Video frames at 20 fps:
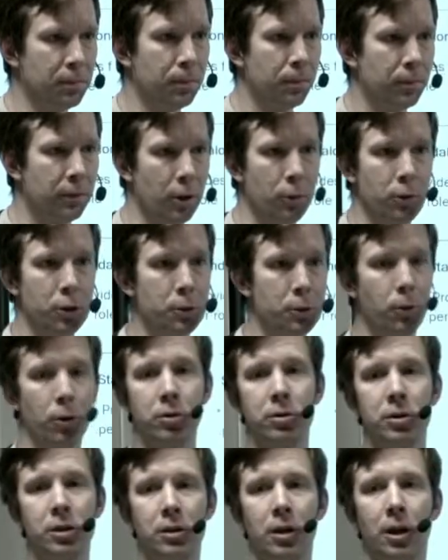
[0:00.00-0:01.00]
The
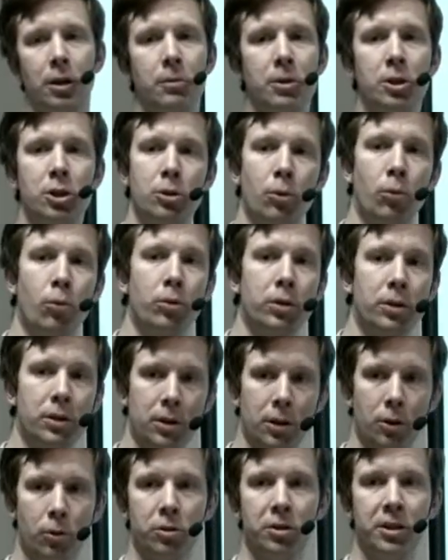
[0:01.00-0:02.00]
response is going to be stored as in
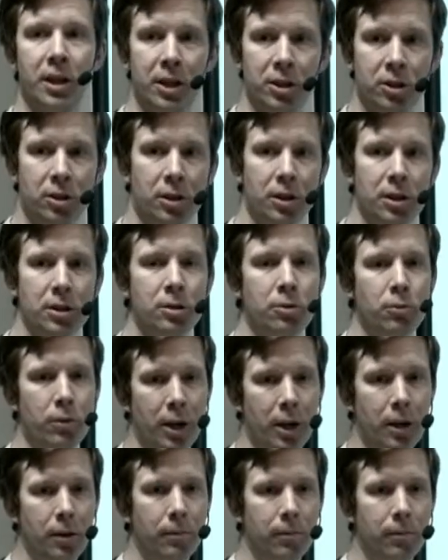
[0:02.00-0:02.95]
your session history.